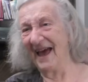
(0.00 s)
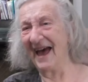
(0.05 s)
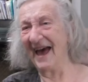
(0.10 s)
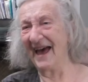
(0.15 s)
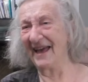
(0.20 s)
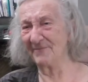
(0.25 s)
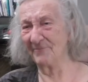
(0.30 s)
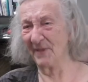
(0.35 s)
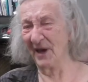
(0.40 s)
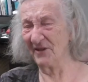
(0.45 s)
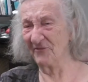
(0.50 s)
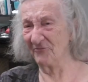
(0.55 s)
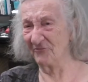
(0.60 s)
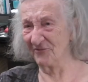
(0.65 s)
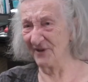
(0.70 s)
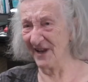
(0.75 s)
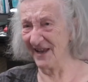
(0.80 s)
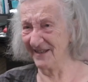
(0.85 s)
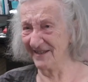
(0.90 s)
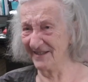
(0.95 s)
And my
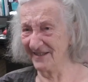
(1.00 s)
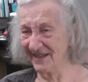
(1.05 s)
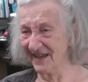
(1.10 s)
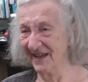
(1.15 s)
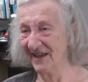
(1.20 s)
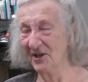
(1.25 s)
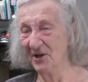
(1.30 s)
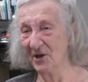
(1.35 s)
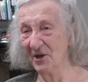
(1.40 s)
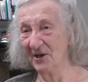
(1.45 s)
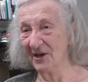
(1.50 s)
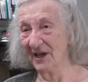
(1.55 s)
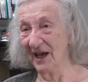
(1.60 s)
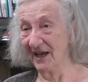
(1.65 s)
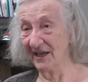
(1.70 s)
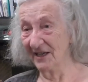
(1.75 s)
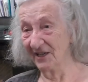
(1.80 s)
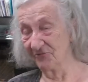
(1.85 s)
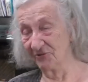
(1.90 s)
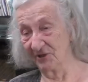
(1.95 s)
friend,
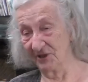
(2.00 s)
I had